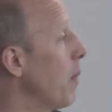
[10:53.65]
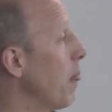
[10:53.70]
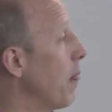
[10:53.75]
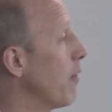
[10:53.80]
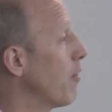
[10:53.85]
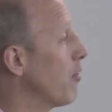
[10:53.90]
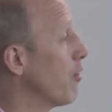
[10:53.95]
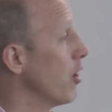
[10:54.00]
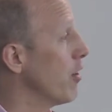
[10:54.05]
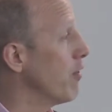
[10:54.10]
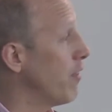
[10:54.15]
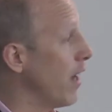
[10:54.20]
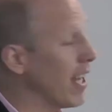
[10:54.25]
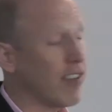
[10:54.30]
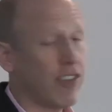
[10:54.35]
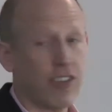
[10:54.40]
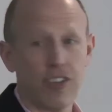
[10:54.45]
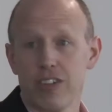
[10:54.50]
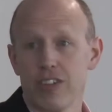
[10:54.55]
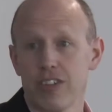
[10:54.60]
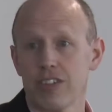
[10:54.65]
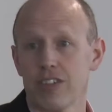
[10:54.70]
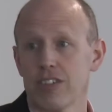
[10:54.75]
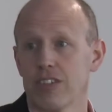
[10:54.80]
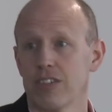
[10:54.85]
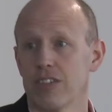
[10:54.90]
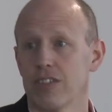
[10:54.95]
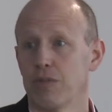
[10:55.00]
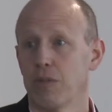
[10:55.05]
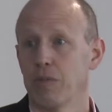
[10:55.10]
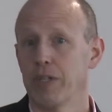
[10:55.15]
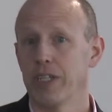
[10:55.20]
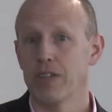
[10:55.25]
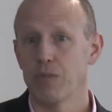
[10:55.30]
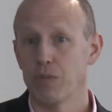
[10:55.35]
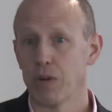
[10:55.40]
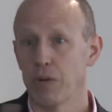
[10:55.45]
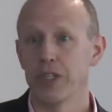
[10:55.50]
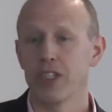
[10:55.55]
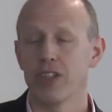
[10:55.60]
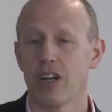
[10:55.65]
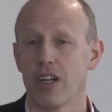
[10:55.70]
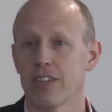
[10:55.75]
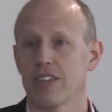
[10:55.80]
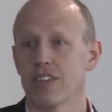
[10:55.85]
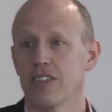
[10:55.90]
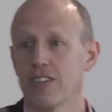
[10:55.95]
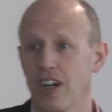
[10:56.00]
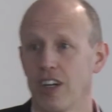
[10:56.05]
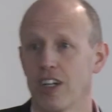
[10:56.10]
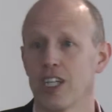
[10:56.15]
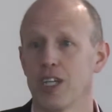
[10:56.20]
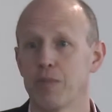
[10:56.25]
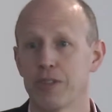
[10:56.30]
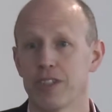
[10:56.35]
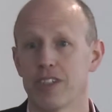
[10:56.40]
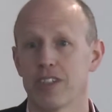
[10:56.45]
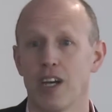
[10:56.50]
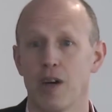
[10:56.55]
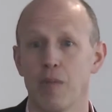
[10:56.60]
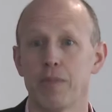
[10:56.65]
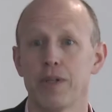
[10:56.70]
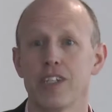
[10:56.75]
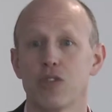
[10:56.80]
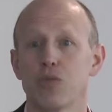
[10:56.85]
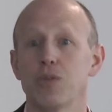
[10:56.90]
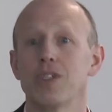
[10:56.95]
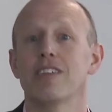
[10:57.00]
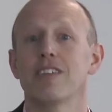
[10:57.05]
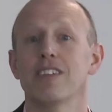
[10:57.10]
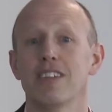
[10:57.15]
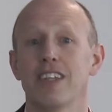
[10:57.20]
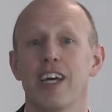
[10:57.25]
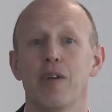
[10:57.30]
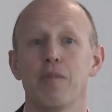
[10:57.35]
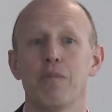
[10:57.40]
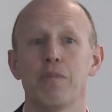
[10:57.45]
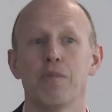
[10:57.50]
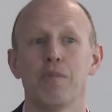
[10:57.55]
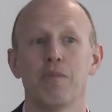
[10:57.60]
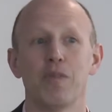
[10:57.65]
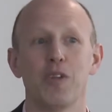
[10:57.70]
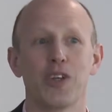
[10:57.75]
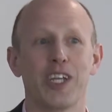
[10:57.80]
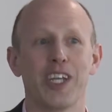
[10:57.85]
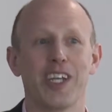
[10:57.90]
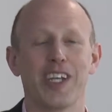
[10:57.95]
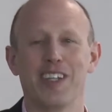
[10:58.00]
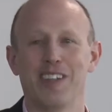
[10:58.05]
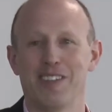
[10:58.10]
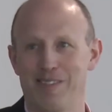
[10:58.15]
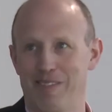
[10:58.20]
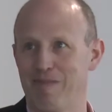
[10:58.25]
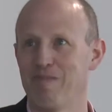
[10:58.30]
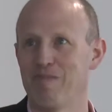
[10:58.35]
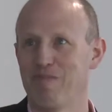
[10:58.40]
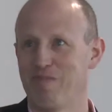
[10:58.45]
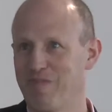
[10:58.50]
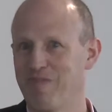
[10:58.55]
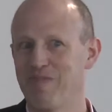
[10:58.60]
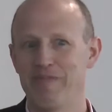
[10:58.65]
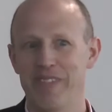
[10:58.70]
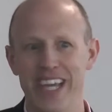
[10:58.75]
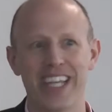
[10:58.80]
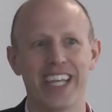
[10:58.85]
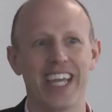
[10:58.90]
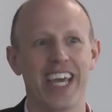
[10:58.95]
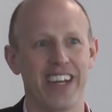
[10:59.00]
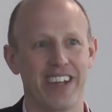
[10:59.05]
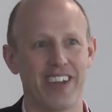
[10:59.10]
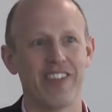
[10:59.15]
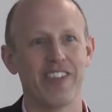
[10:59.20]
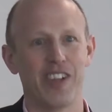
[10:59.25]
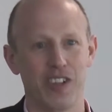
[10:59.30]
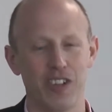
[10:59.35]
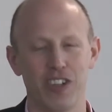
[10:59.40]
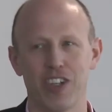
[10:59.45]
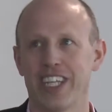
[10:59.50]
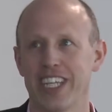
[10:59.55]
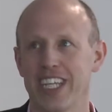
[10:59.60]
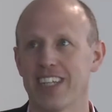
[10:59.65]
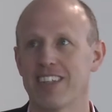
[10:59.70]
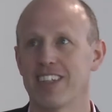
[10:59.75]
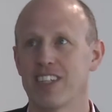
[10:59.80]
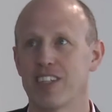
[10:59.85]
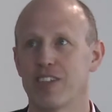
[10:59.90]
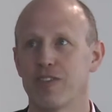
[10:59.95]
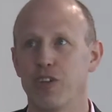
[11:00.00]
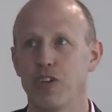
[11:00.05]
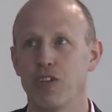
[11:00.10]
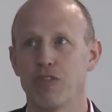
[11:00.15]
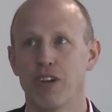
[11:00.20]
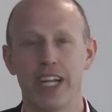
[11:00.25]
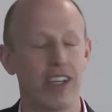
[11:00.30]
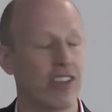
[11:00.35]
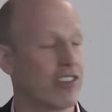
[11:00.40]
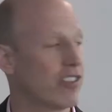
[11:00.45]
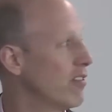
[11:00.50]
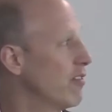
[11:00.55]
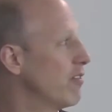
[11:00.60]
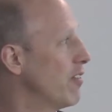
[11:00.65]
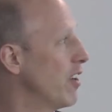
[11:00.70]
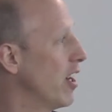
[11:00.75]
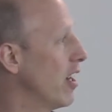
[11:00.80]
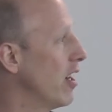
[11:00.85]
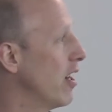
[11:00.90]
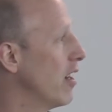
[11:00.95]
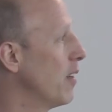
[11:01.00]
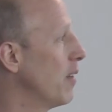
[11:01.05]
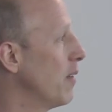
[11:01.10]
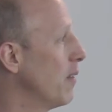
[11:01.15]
For investors, when we talk to startups and companies, we see them looking at, they get it, they're looking at these full range of